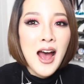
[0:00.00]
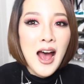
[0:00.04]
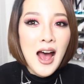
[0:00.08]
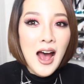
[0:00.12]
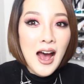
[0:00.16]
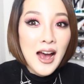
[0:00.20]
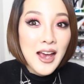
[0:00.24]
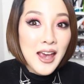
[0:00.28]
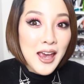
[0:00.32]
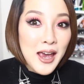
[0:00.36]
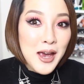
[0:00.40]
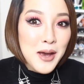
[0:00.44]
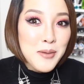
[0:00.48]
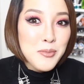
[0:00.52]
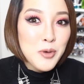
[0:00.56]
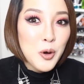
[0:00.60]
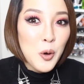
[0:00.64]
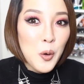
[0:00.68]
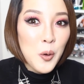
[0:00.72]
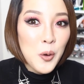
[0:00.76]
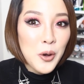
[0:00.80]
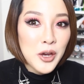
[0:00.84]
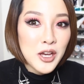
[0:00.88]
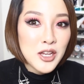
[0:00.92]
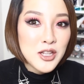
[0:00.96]
I am
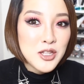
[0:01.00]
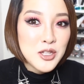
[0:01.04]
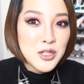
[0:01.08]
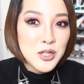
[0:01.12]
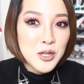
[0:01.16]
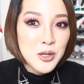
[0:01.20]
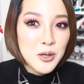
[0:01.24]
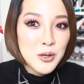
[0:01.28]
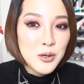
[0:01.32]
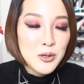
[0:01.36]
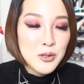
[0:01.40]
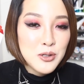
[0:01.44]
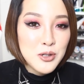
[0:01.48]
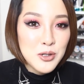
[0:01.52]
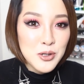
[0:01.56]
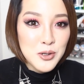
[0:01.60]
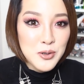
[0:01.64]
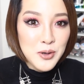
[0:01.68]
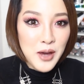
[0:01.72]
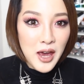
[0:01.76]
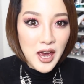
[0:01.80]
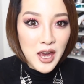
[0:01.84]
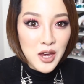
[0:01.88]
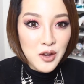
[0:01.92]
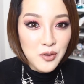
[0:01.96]
going to
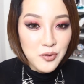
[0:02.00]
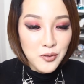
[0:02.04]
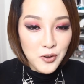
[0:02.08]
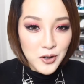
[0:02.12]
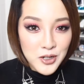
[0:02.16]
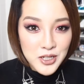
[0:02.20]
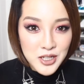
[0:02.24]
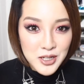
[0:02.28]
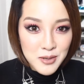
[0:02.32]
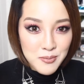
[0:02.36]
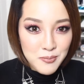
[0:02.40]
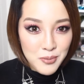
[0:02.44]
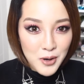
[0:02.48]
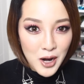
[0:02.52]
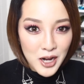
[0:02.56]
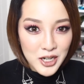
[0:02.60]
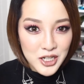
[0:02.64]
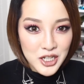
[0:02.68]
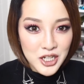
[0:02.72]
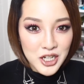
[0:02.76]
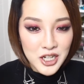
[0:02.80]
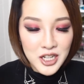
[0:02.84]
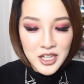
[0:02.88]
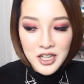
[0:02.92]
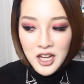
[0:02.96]
do a first
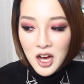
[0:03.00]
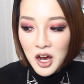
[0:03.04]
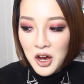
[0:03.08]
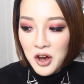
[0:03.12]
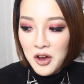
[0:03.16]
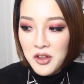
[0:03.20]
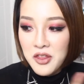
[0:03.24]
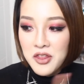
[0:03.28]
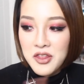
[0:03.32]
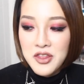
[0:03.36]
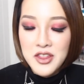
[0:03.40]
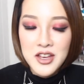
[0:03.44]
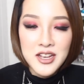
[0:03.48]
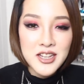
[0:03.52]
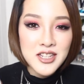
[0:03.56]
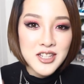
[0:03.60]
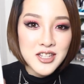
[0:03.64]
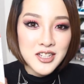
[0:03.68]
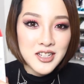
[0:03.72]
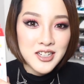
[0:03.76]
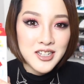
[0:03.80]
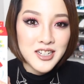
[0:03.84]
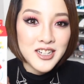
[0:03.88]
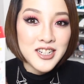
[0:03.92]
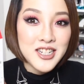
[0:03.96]
impression on
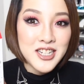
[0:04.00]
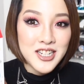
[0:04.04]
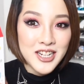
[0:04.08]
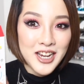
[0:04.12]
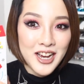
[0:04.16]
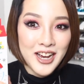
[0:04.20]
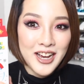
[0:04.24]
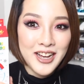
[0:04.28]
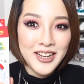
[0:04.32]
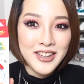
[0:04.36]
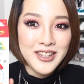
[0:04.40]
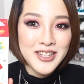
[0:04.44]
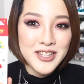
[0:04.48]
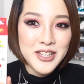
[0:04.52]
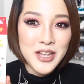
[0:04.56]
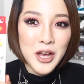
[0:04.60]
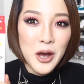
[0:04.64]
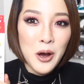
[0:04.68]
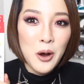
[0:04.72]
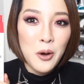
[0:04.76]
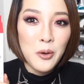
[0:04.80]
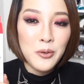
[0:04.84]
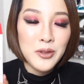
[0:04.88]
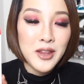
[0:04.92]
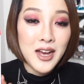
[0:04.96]
this cushion
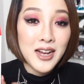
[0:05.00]
so